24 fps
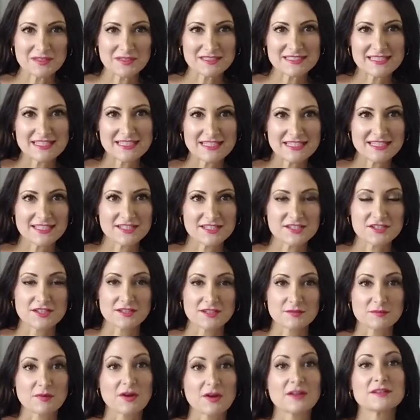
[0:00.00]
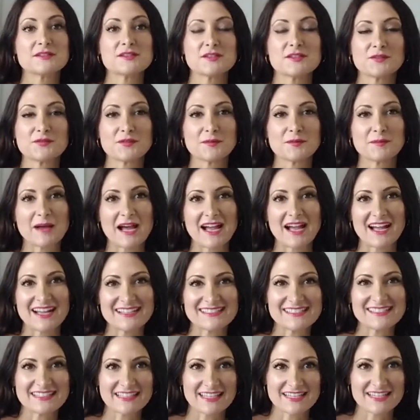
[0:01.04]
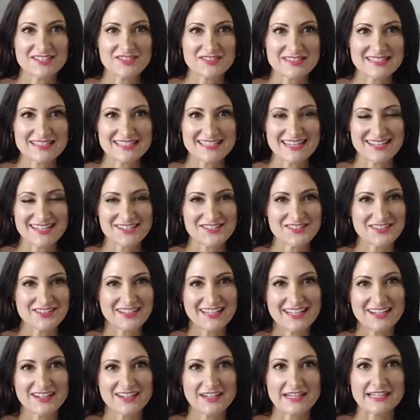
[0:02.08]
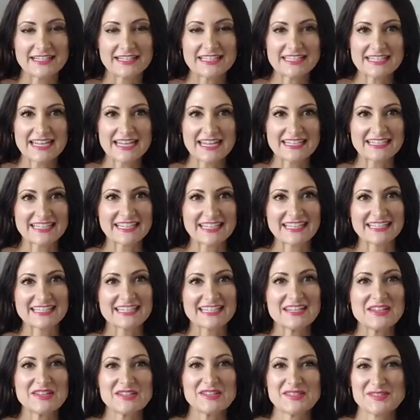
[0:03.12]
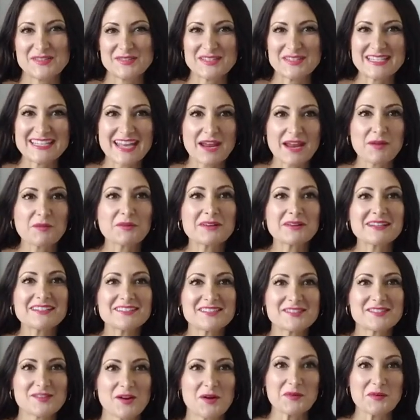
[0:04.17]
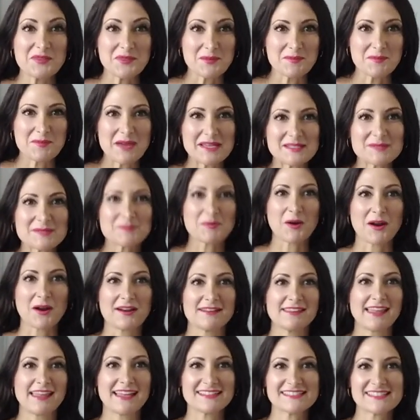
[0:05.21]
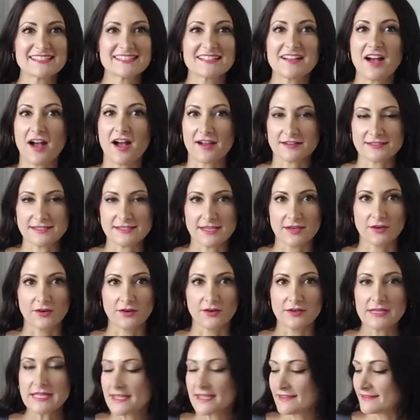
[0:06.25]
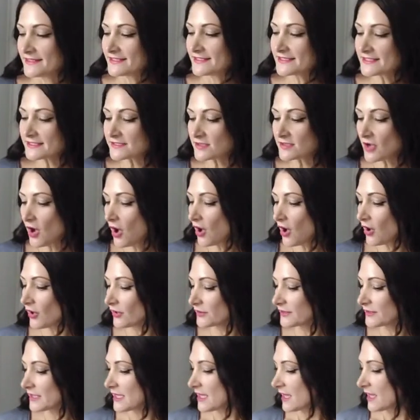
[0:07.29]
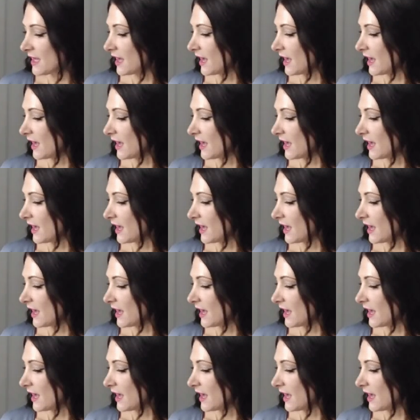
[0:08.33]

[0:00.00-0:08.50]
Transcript: Quarantine Kitchen brought to you from my isolation station here in Connecticut. So today we're going to start with the best part. That's the cocktail. This is called